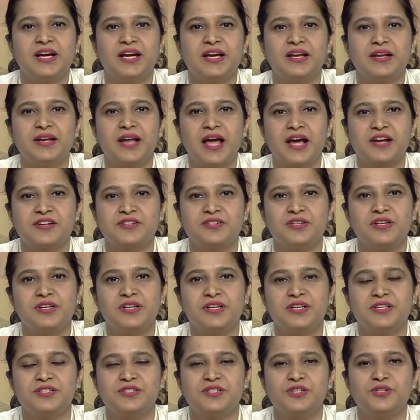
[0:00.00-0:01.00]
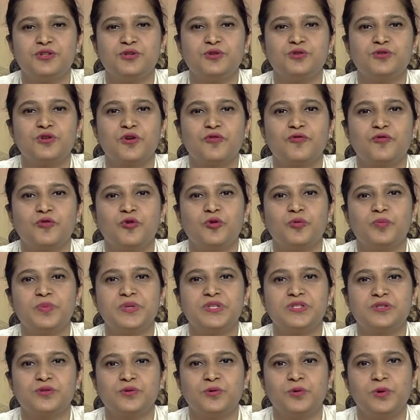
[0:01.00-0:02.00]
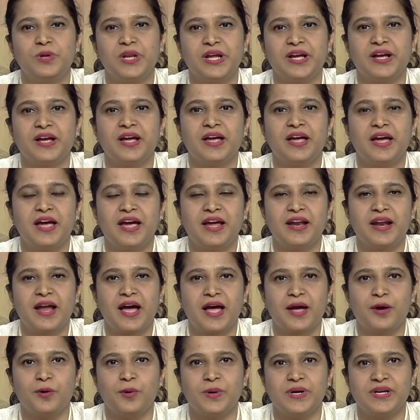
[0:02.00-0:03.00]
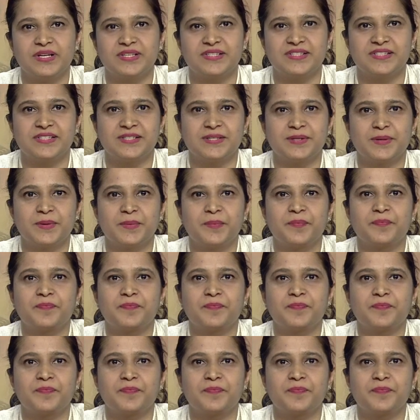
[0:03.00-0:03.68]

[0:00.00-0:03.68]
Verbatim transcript: in National Institute of Open Schooling, NIOS.